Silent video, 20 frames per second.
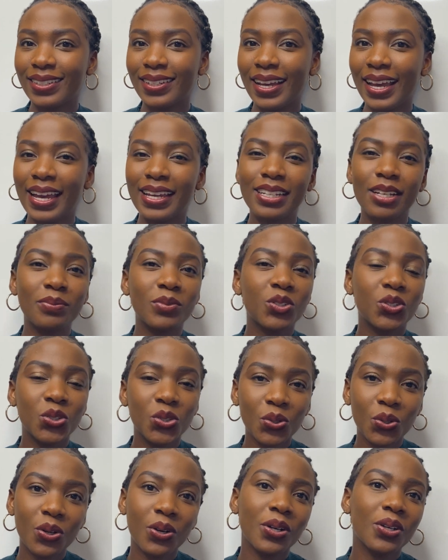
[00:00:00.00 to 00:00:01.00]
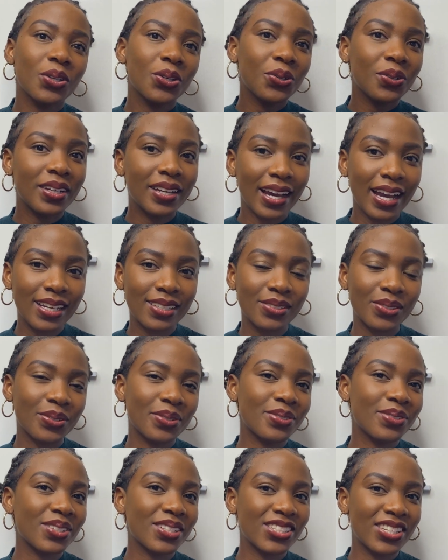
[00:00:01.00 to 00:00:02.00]
and I'm sure you guys
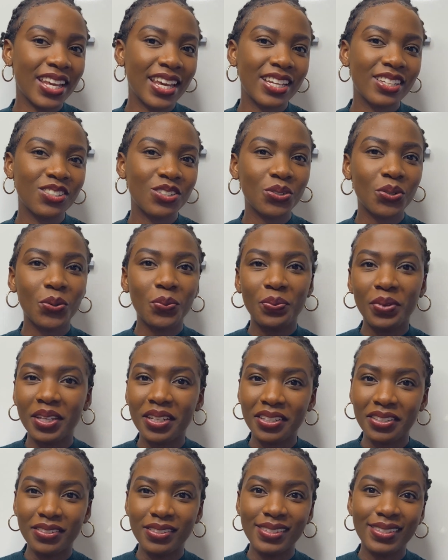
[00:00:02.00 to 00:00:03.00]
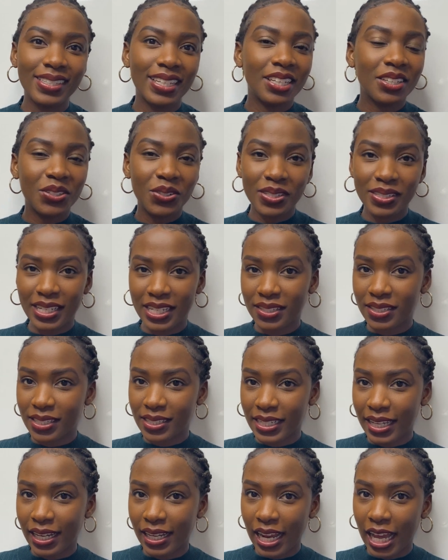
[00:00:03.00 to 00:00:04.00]
also change your opinions in your
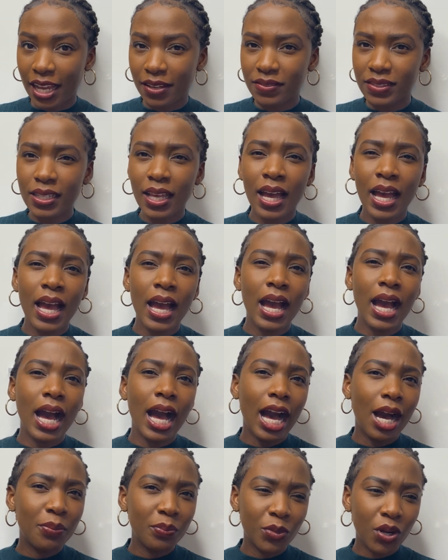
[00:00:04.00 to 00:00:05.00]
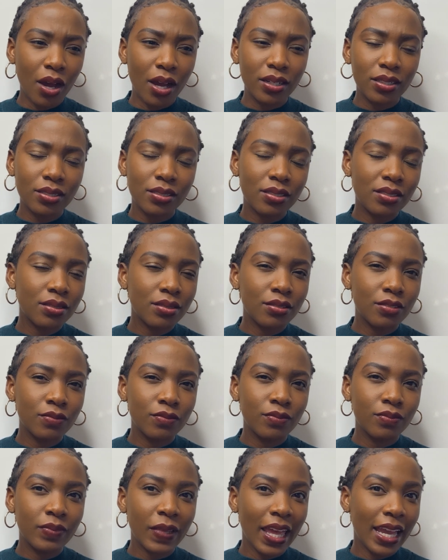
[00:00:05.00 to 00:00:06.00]
day-to-day lives. I'm not
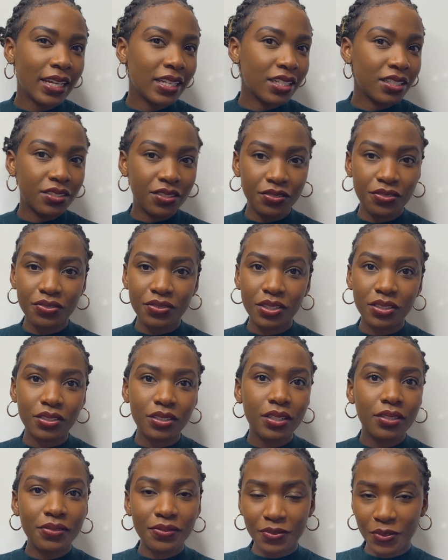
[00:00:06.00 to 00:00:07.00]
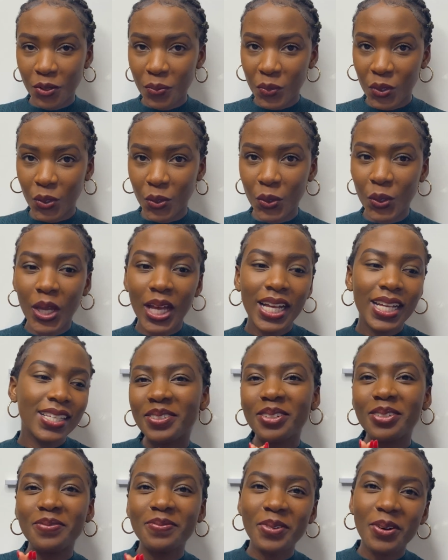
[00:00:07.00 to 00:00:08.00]
any different from you. For
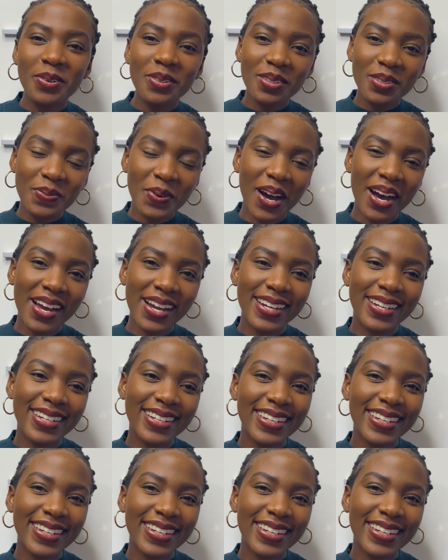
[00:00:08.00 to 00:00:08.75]
the most part,